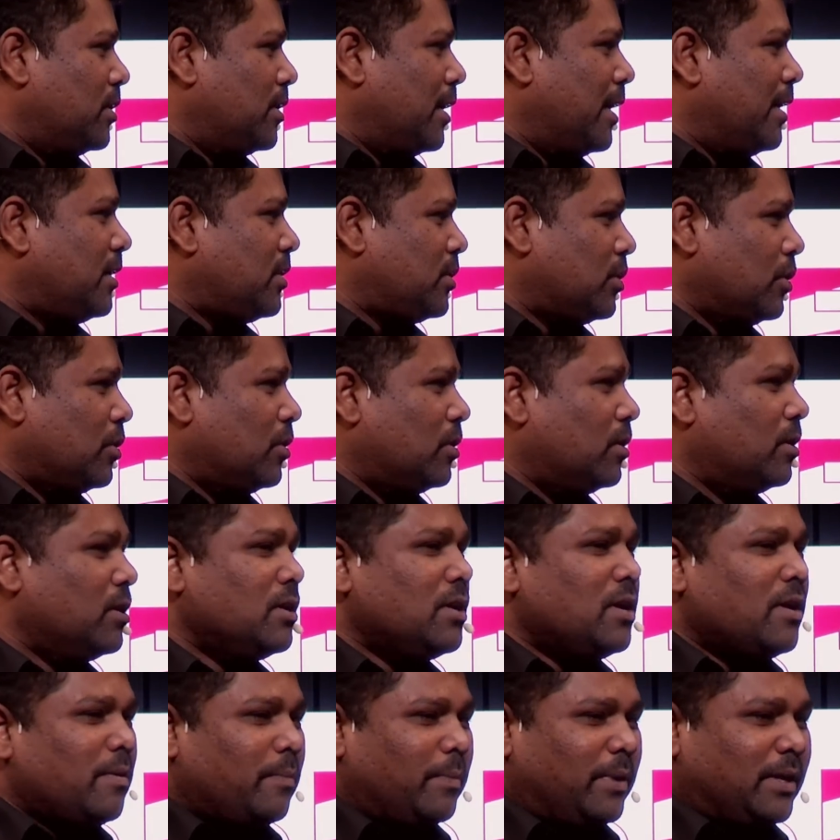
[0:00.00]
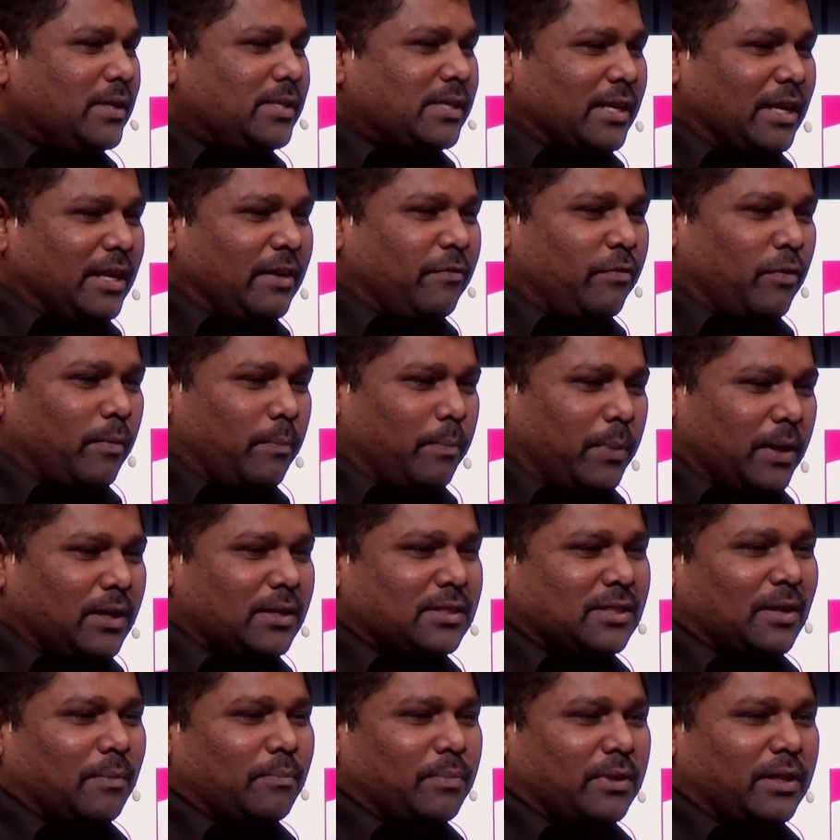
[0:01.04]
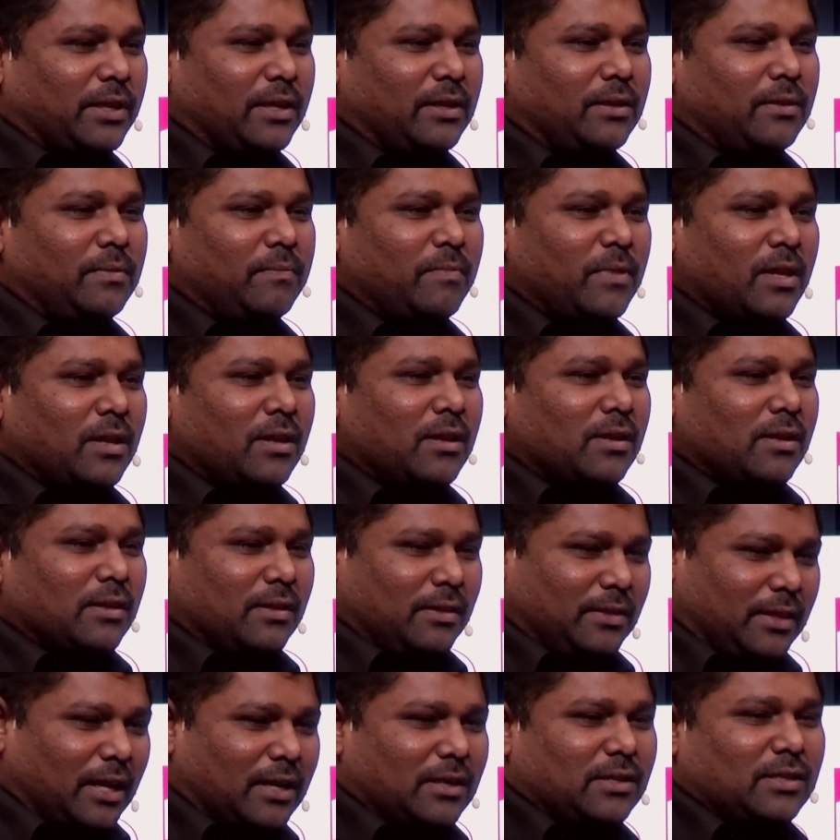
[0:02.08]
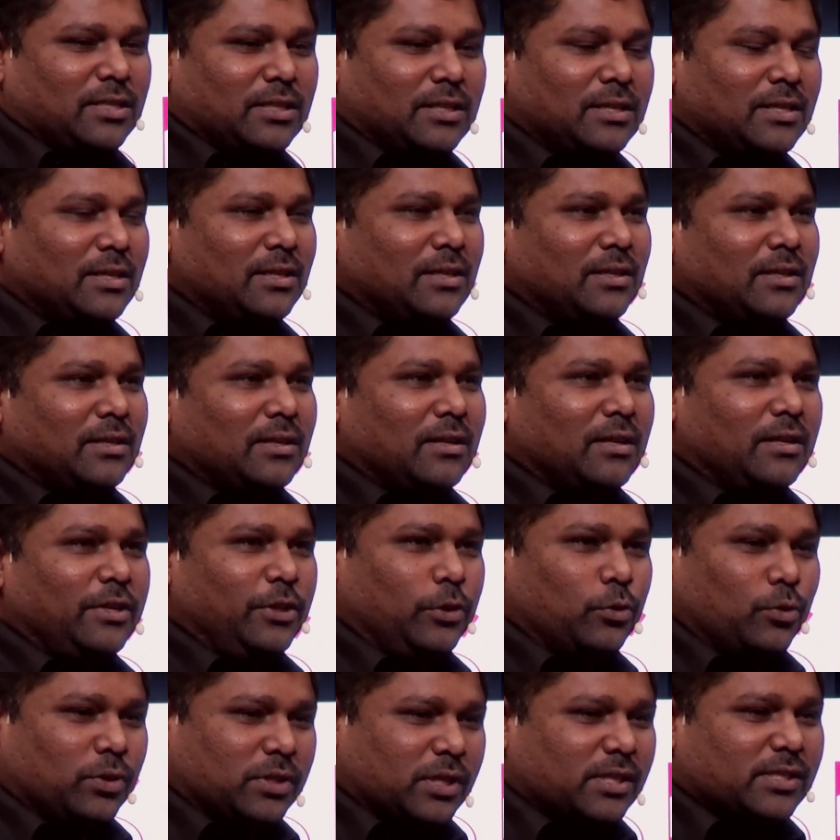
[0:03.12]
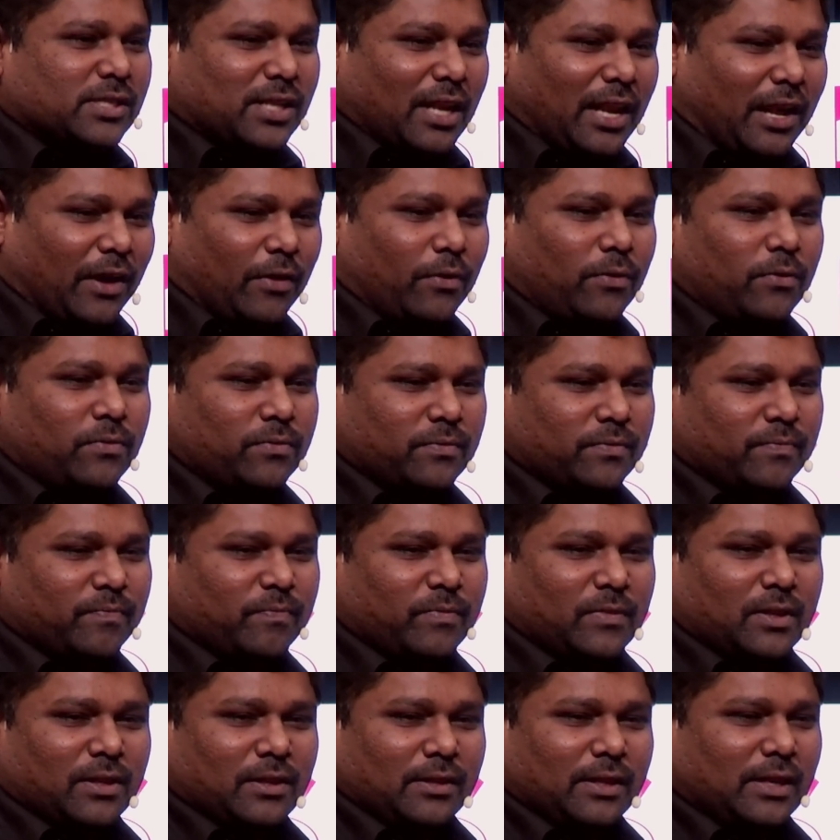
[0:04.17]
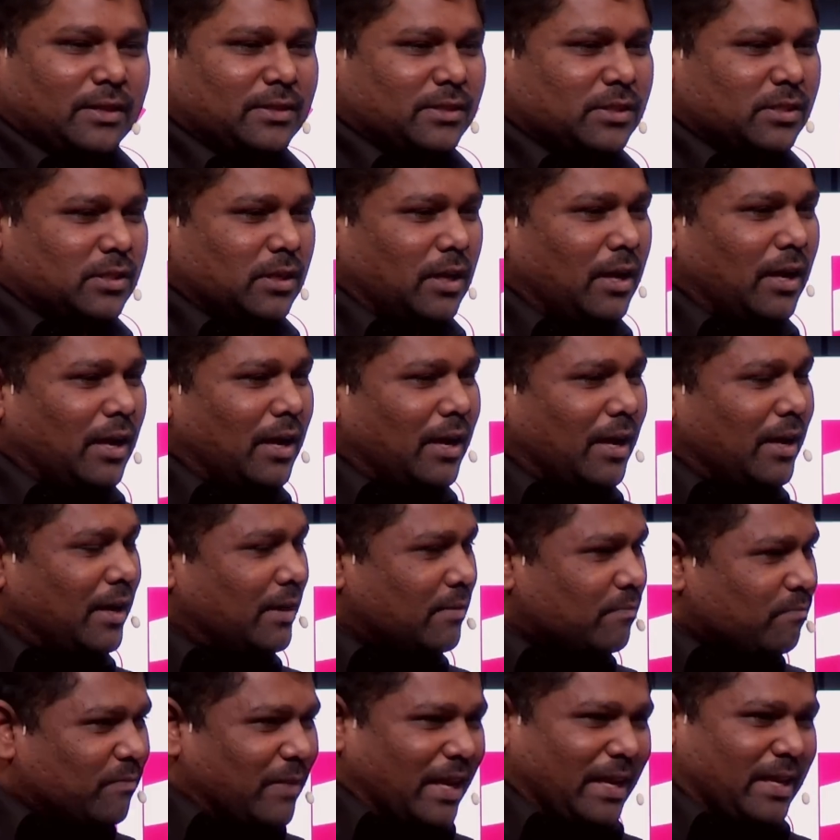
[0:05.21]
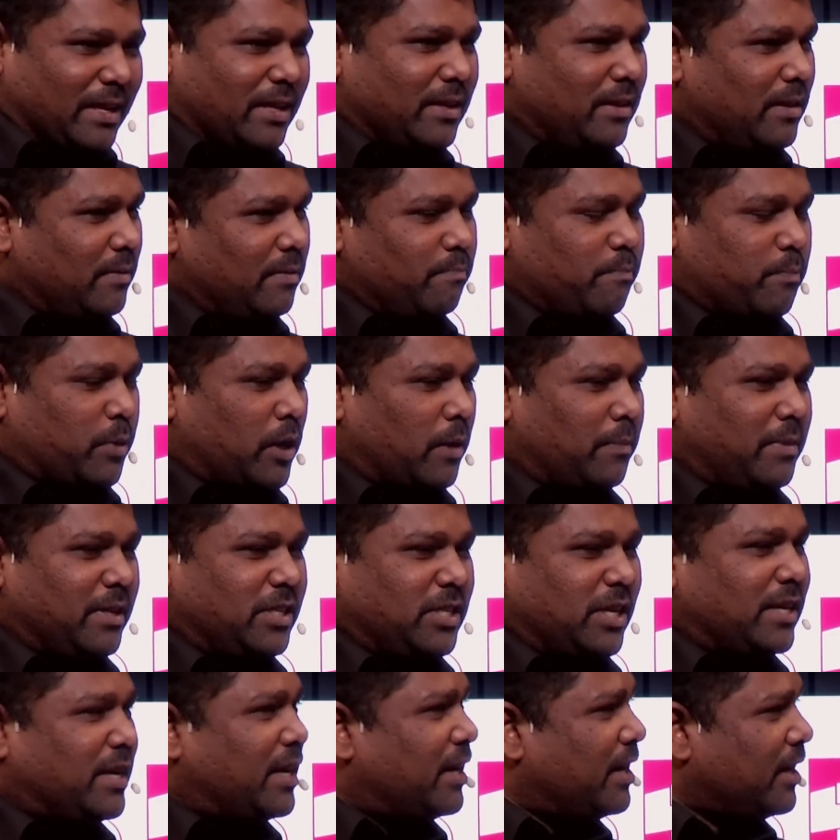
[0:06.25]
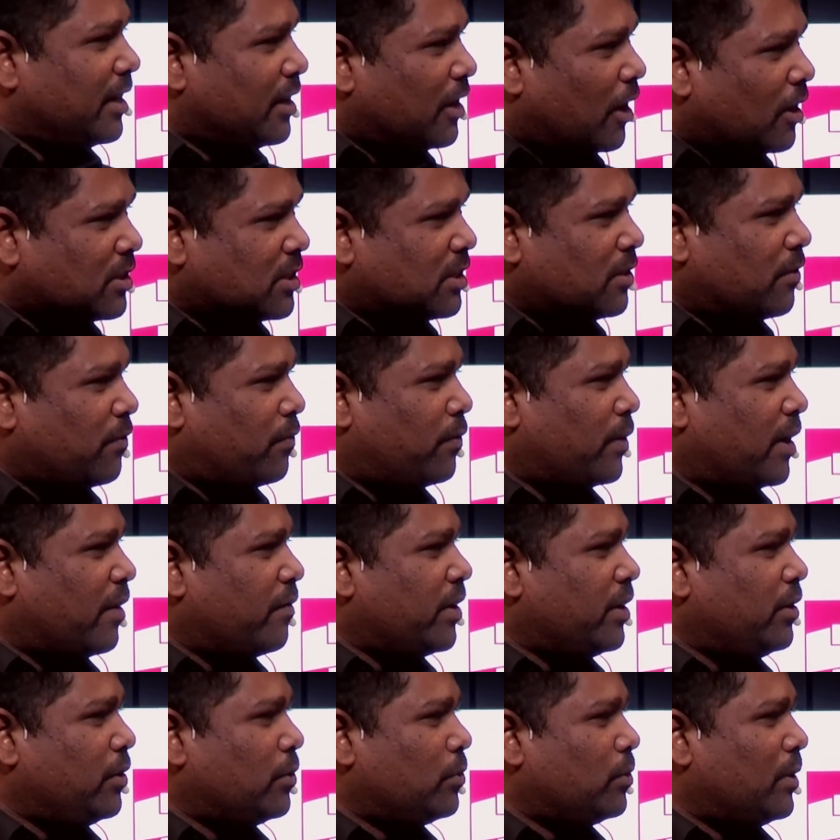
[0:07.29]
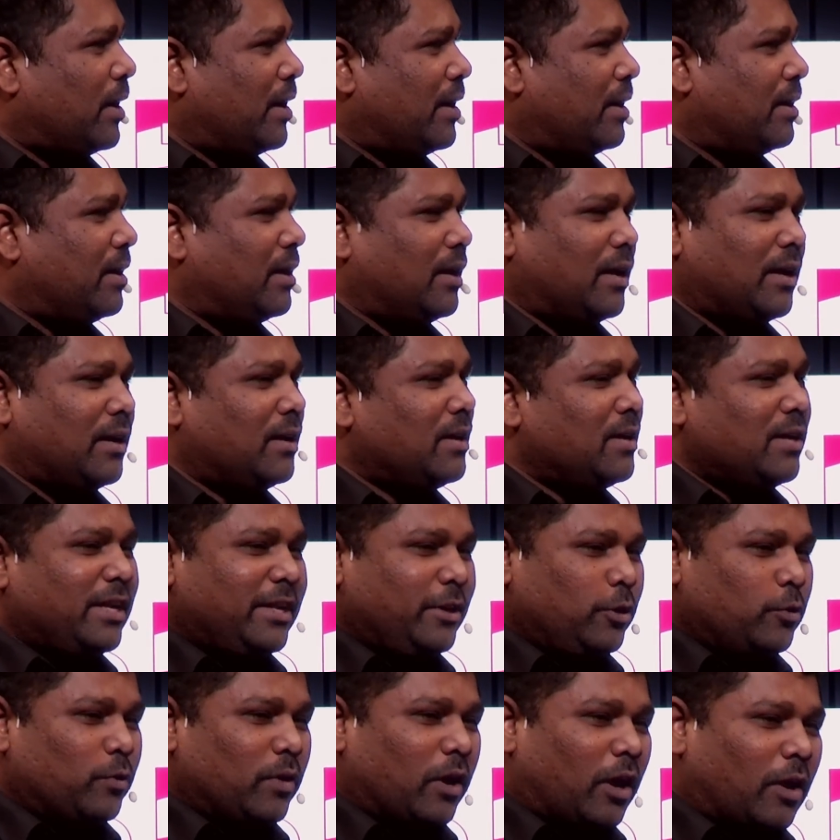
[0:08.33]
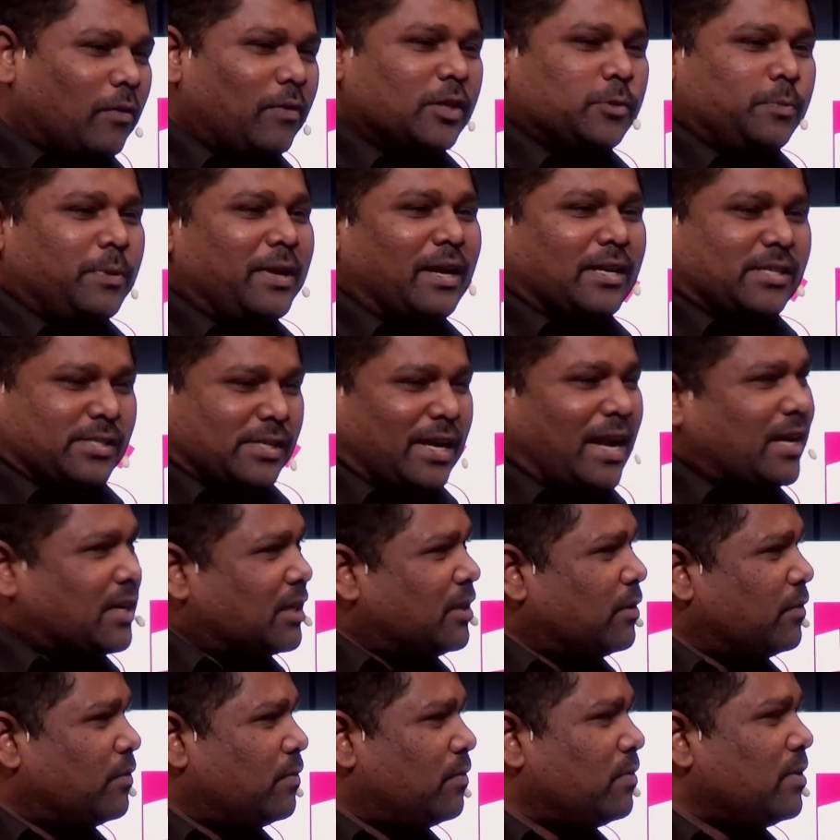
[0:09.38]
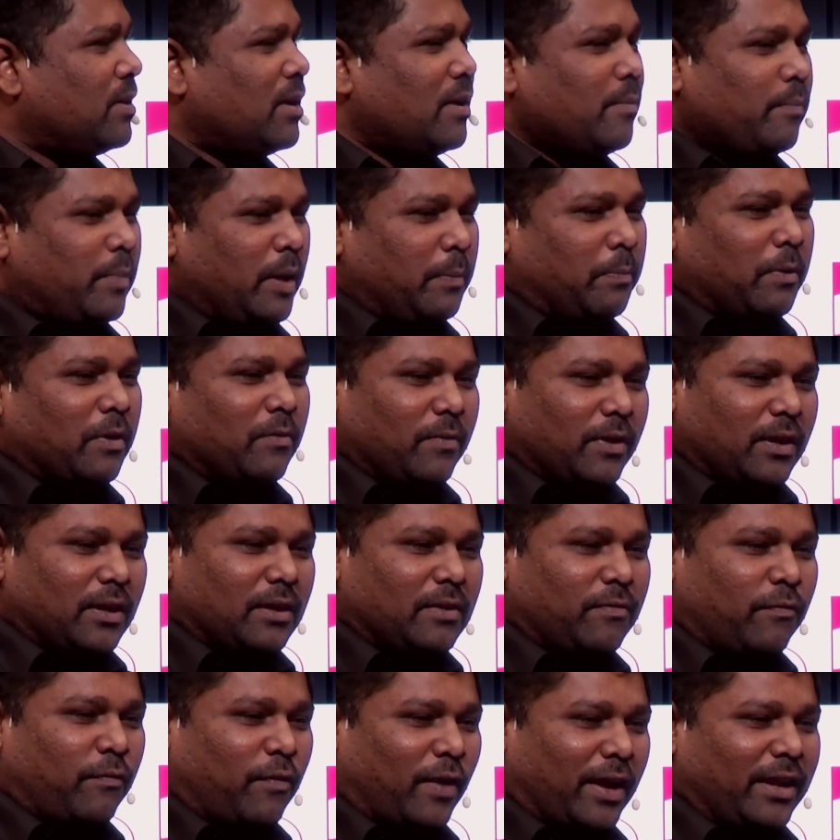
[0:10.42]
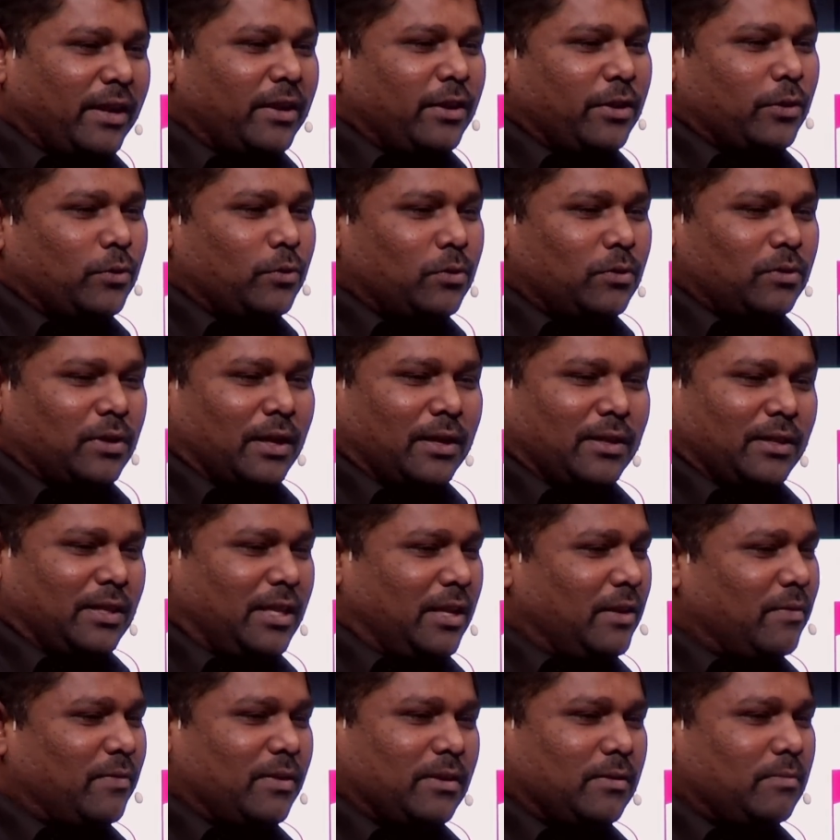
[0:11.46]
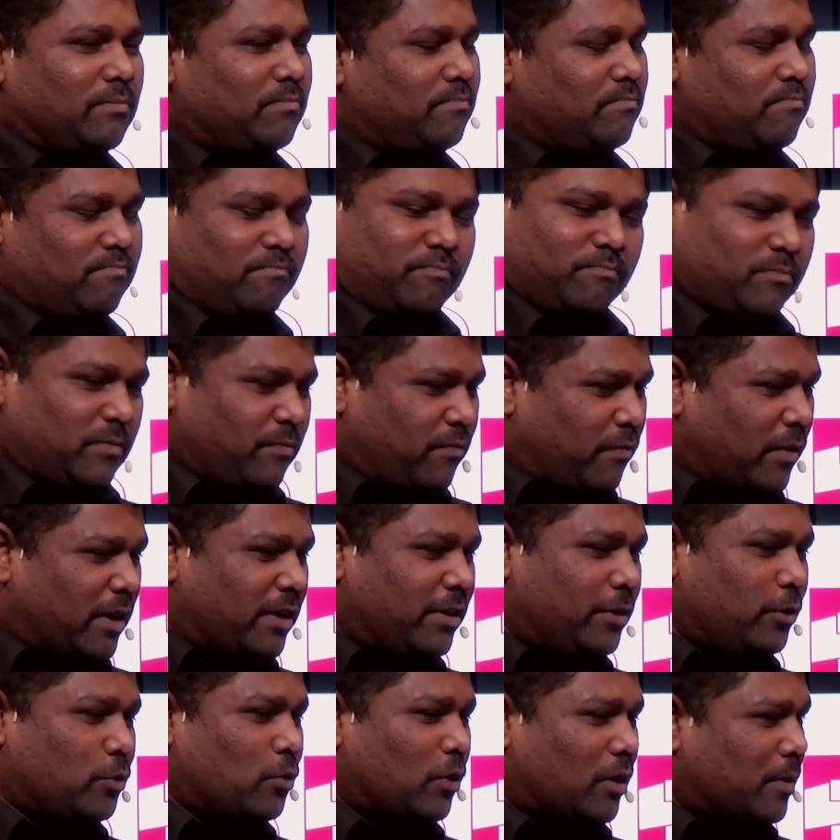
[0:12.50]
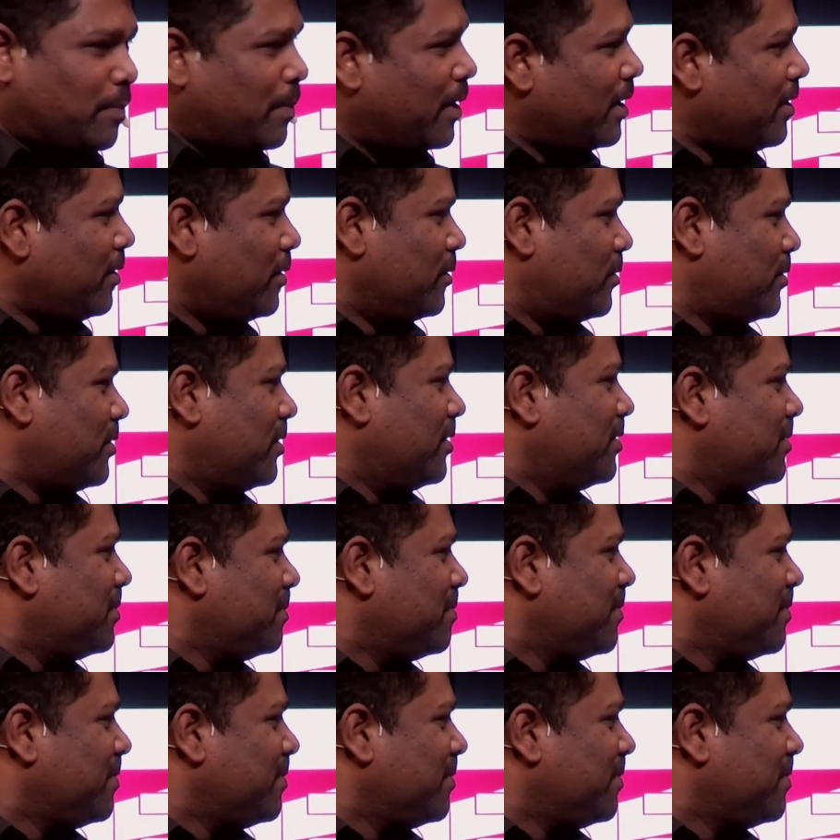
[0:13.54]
right? So basically, if you build something that users love, that's probably generating lots of revenue, and you will always be attractive. People will find you, and they will fund you or buy you. So.